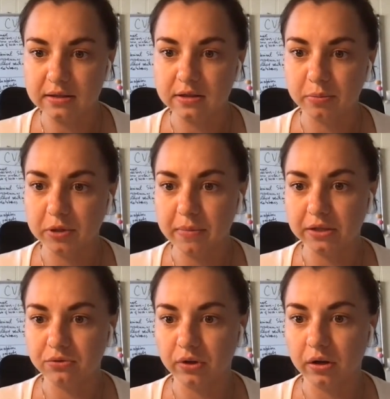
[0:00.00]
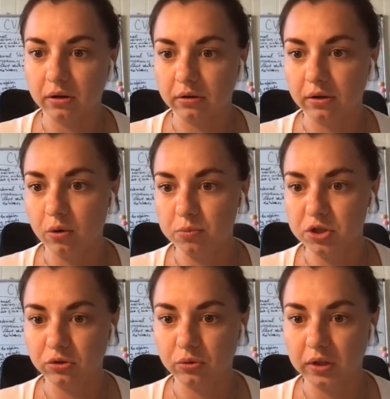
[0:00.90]
as a supplementary
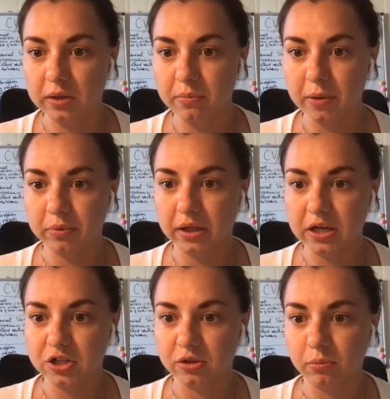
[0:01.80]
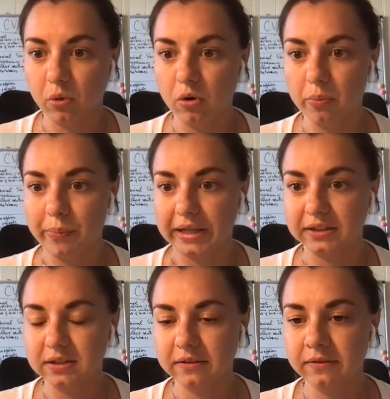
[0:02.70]
option to keep my application more
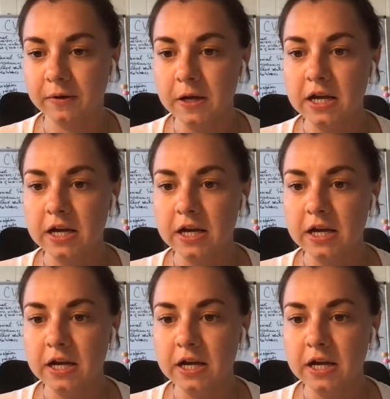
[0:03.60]
competitive?